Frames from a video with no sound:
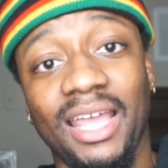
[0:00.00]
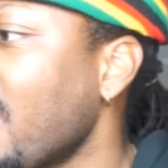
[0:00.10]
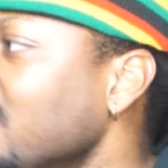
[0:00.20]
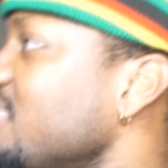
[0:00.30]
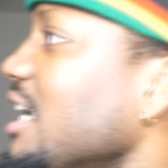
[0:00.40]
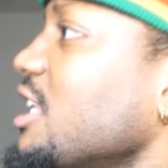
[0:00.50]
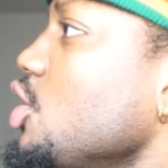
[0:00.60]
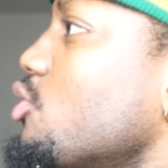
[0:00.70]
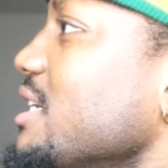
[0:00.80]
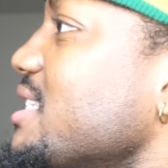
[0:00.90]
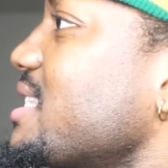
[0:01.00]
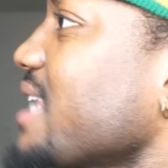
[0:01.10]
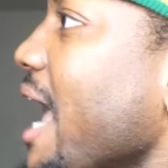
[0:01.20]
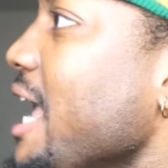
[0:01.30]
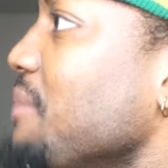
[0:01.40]
And there's nothing you can
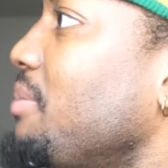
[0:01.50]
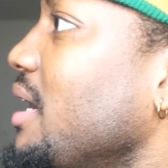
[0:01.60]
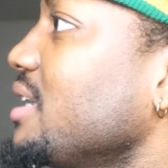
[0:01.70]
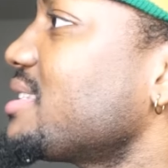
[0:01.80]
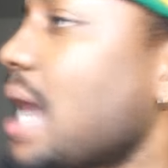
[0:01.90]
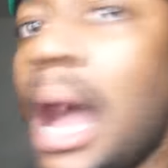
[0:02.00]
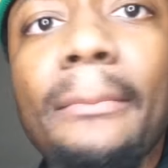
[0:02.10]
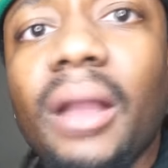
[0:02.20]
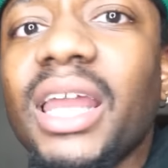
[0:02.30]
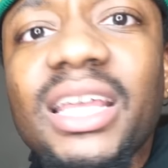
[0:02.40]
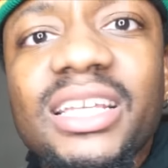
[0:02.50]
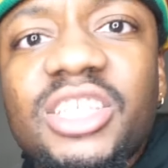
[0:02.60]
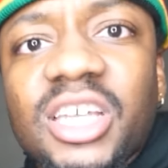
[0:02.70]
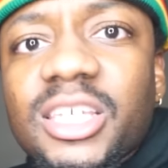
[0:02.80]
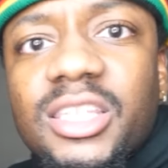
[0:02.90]
say, but Tom Brady
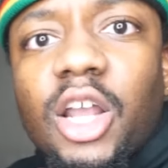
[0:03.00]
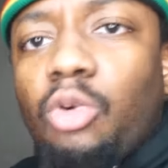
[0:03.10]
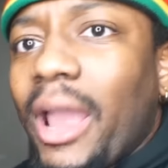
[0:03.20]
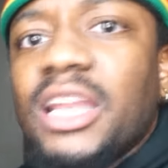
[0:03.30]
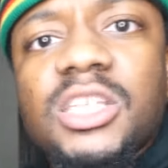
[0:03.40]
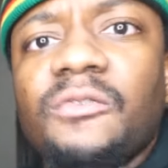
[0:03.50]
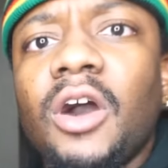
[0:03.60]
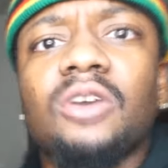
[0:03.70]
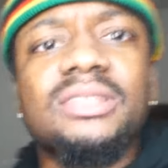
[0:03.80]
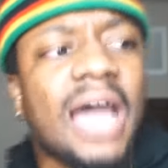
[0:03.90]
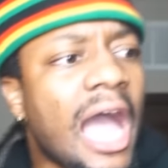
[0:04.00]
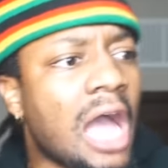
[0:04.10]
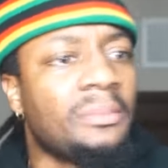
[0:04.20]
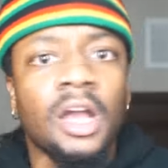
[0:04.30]
is just the greatest of all time.